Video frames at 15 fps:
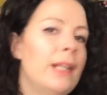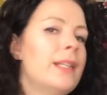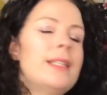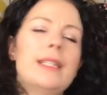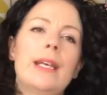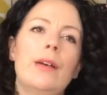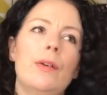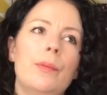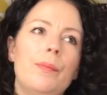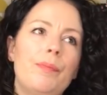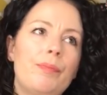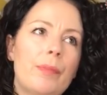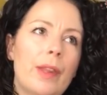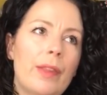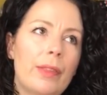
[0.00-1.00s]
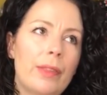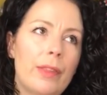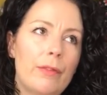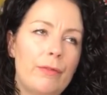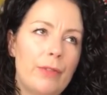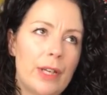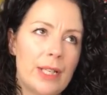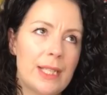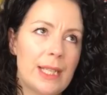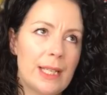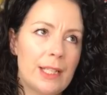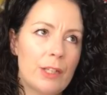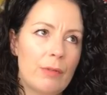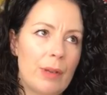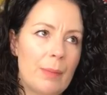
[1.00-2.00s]
So the first
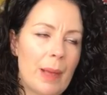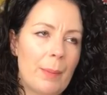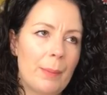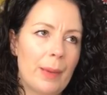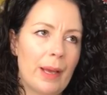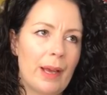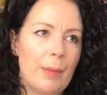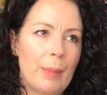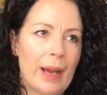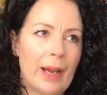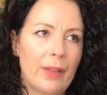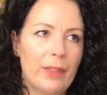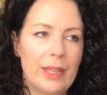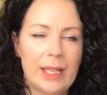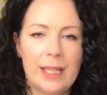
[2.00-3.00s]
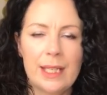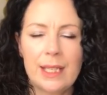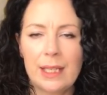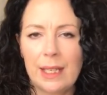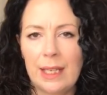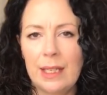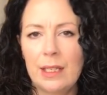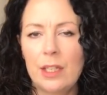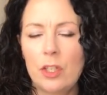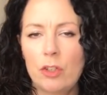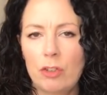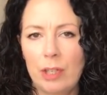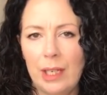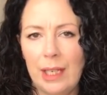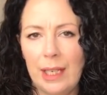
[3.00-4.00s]
thing to remember about this
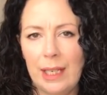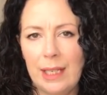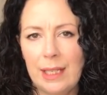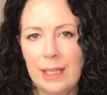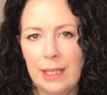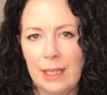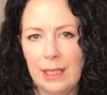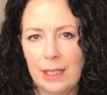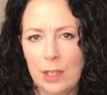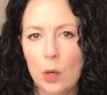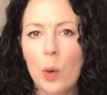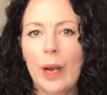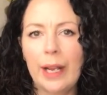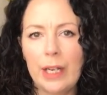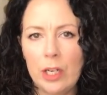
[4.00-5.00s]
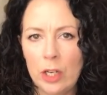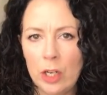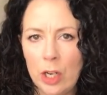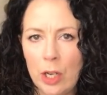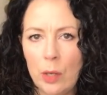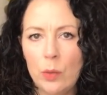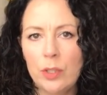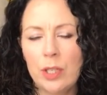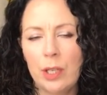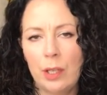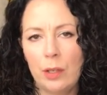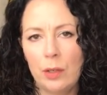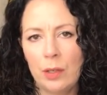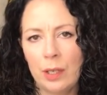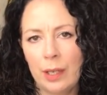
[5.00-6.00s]
industry is that it's quite new
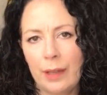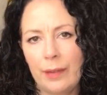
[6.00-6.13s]
to